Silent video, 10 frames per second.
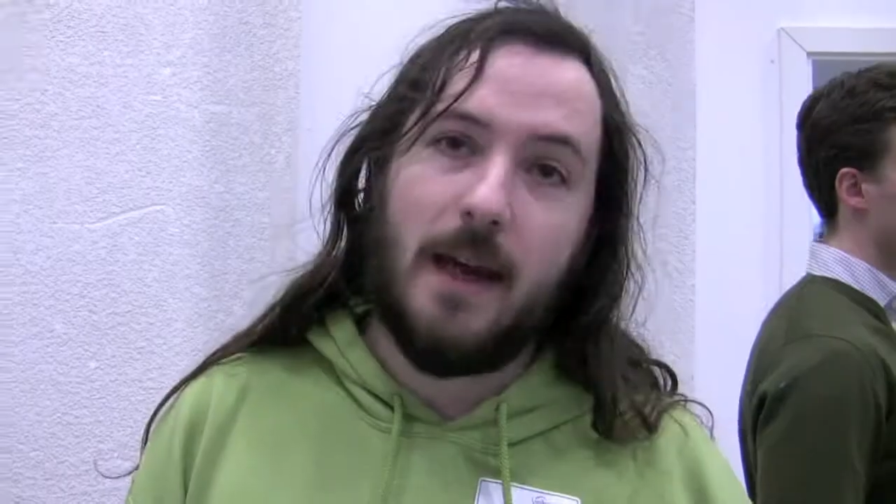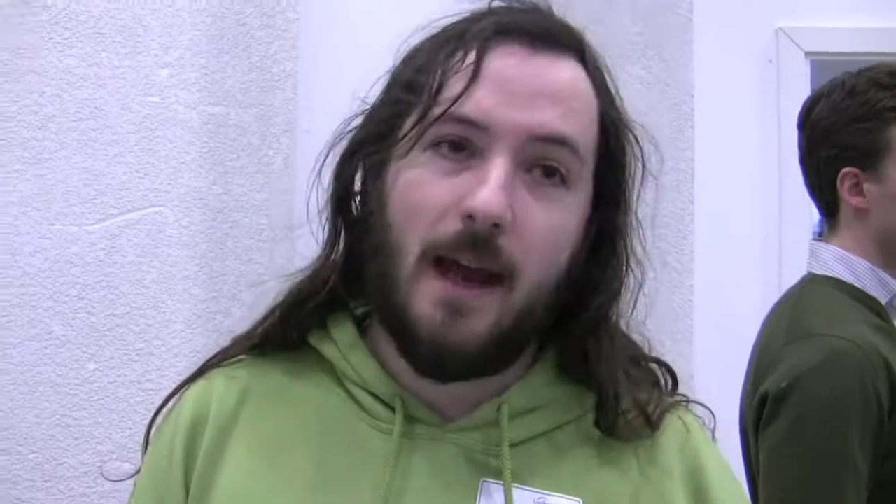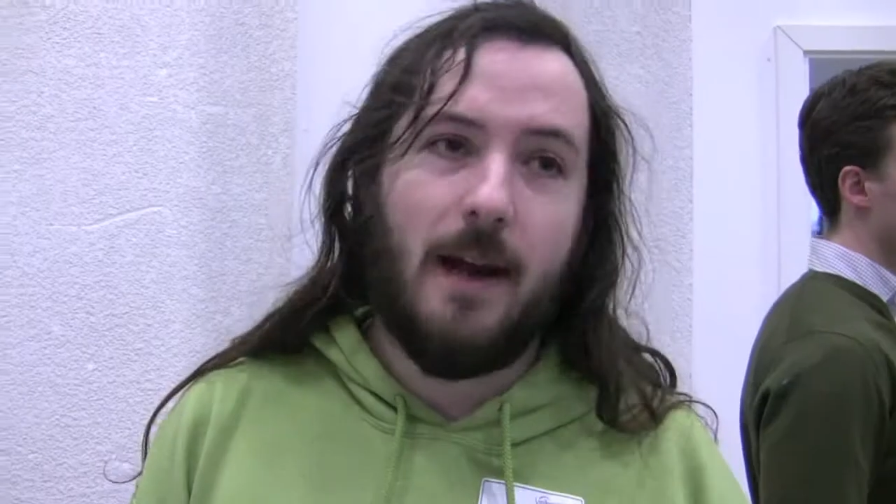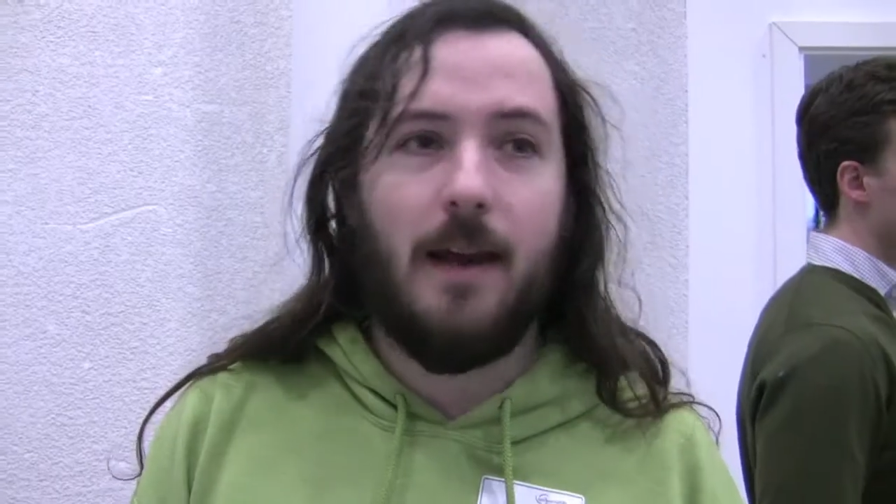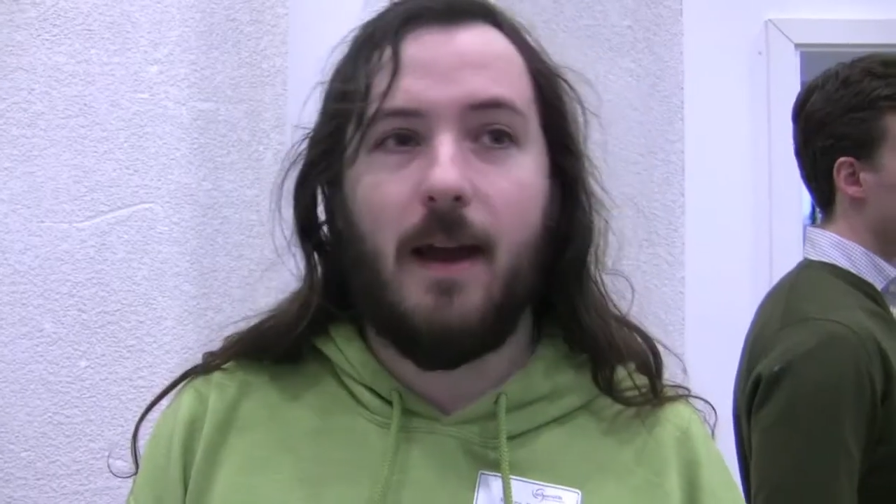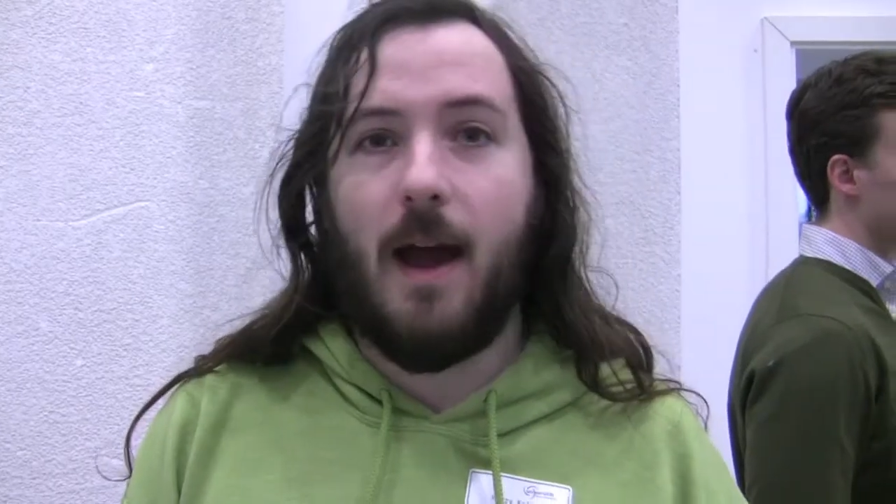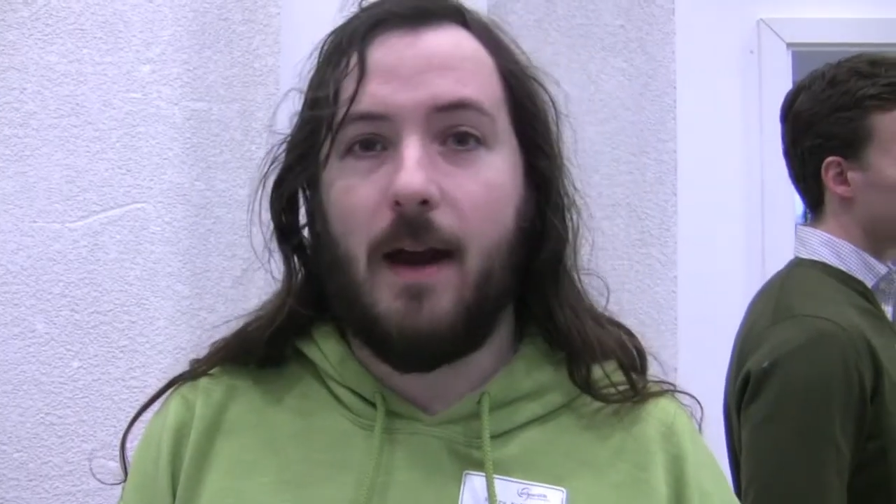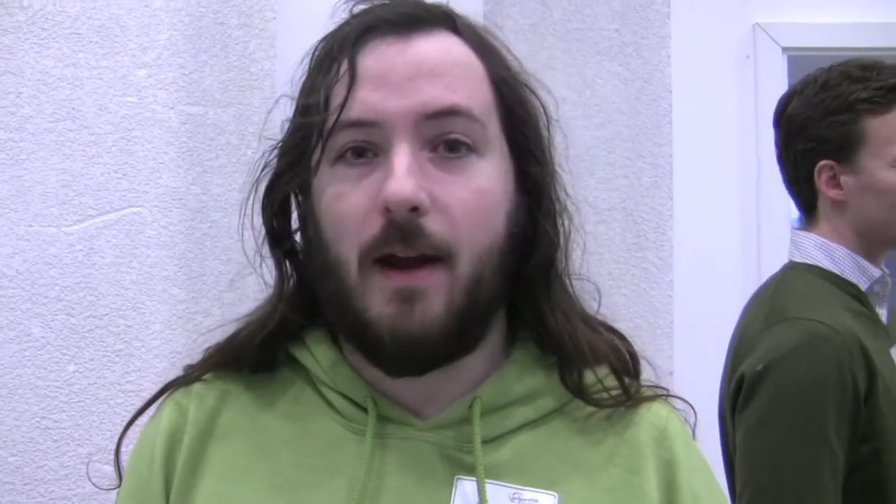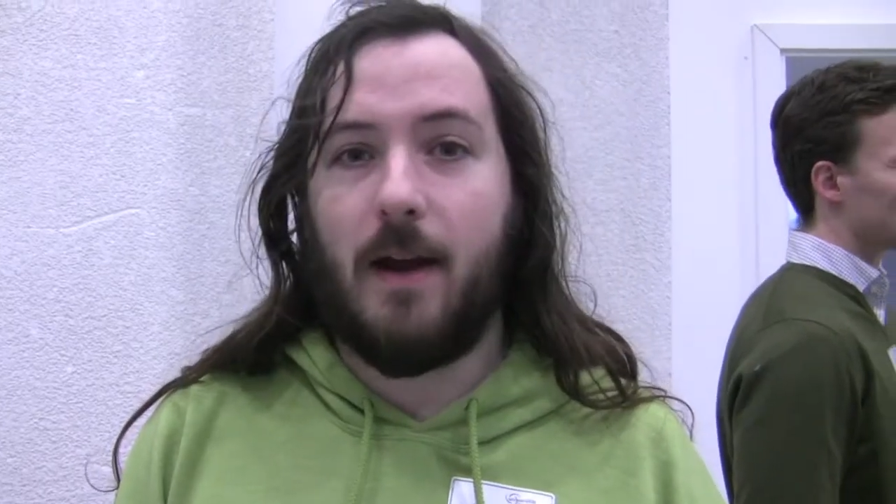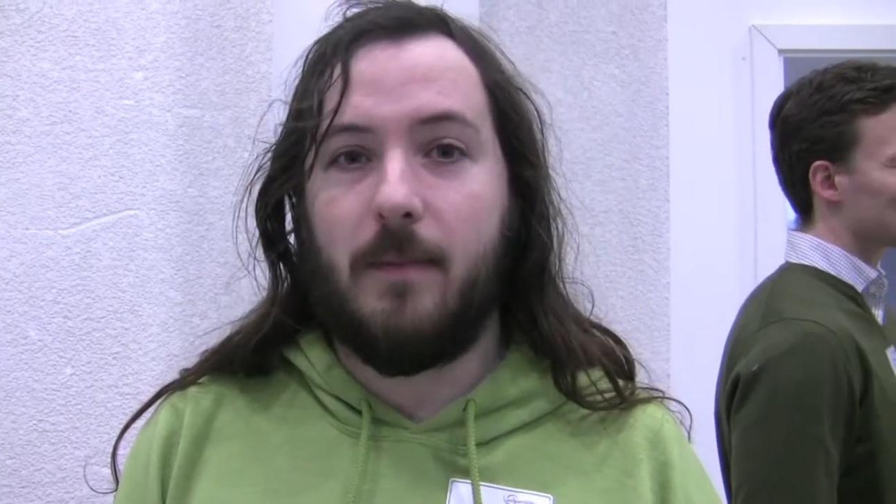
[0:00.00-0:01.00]
Kelly, and
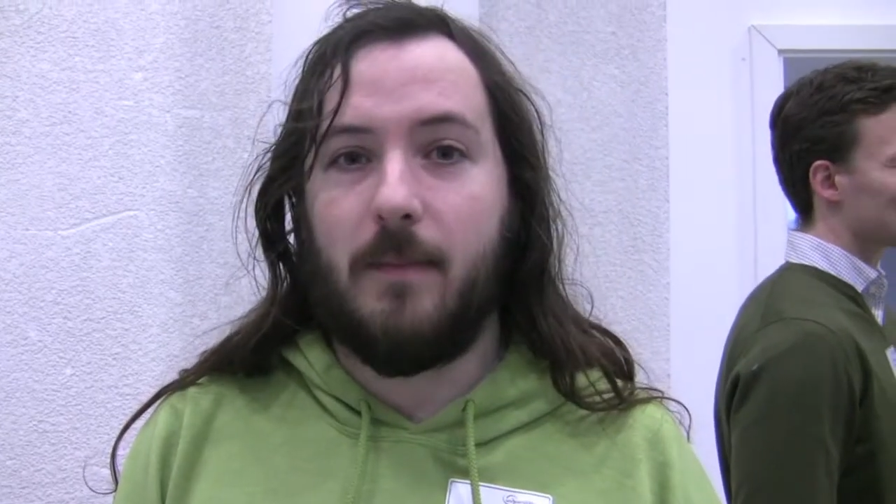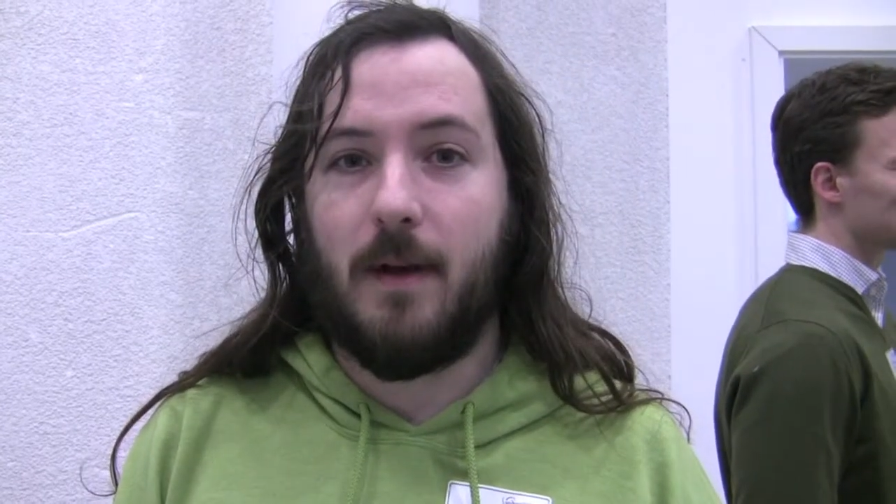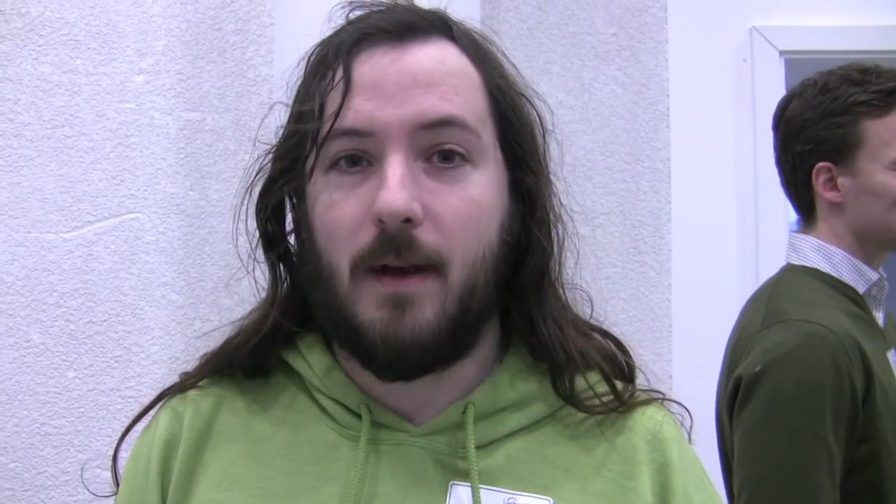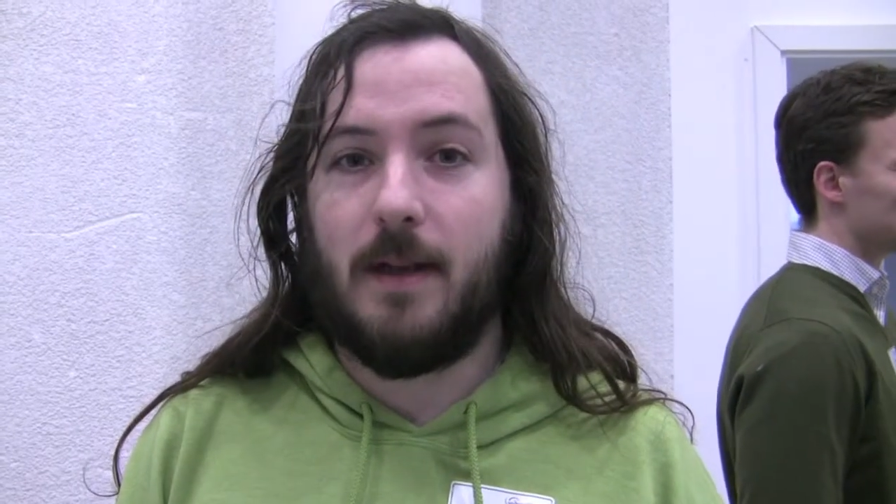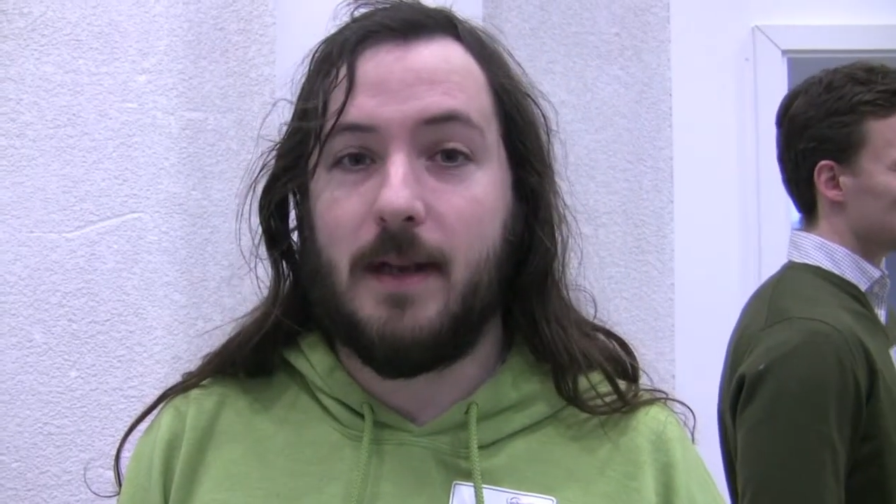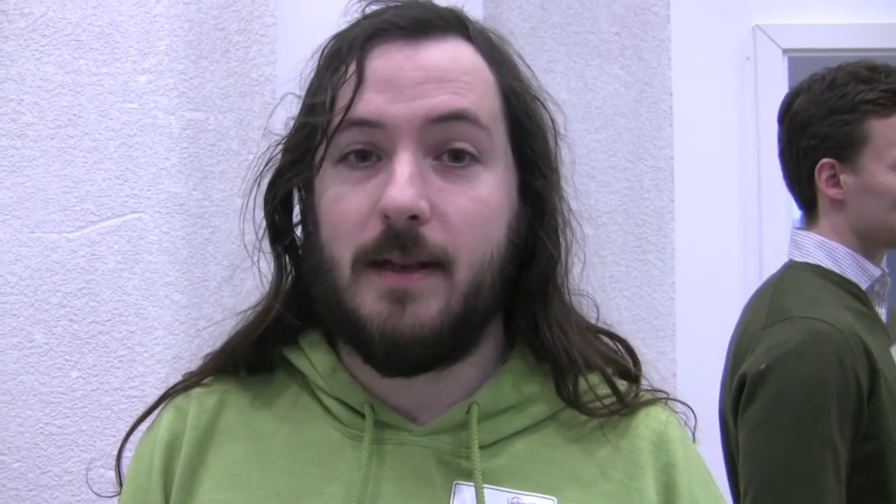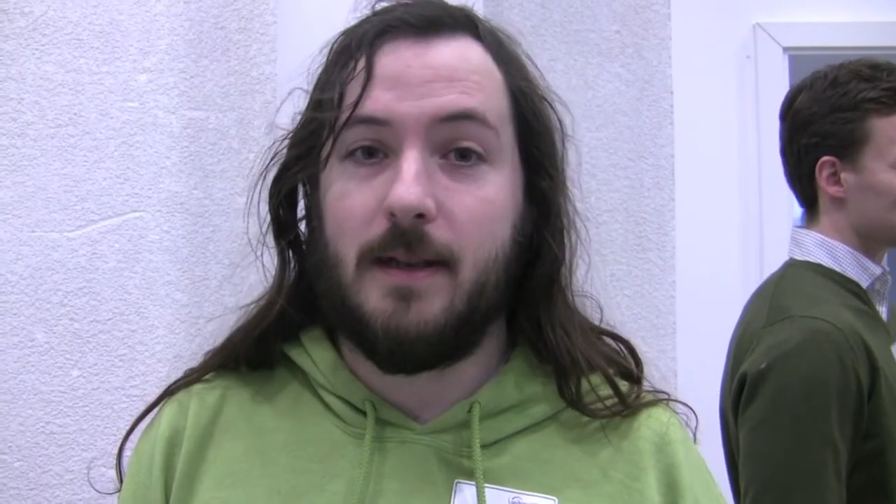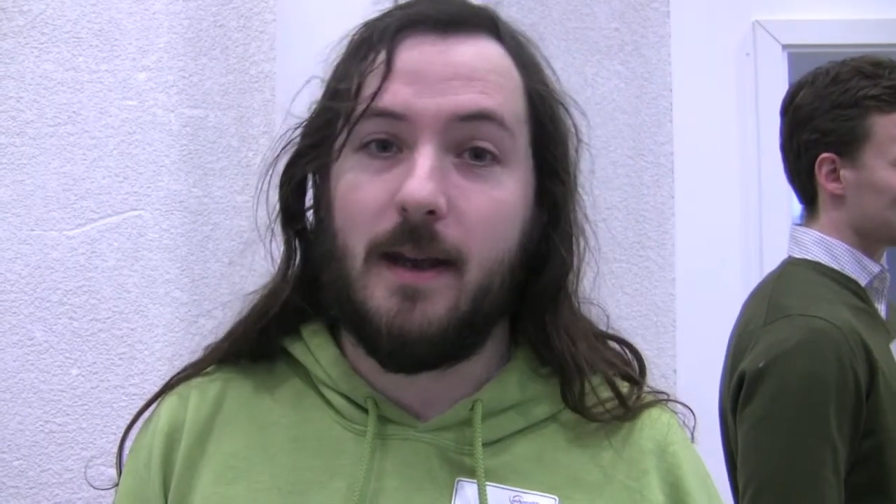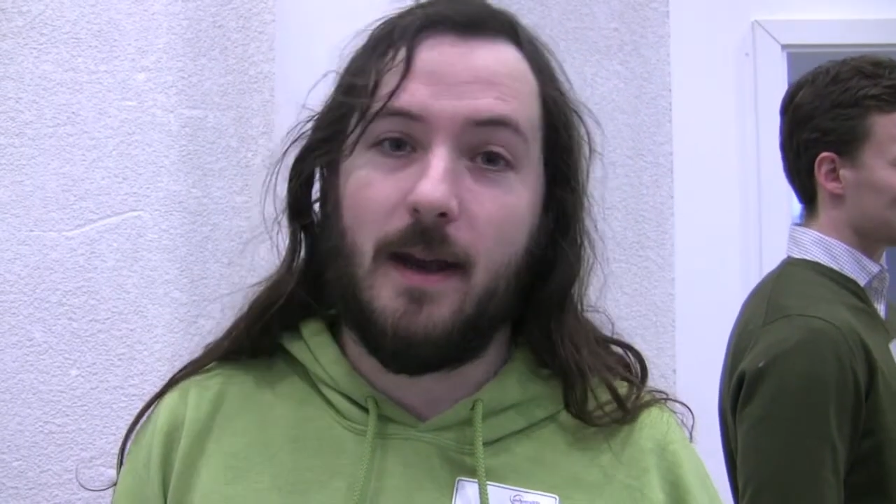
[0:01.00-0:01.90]
I'm attending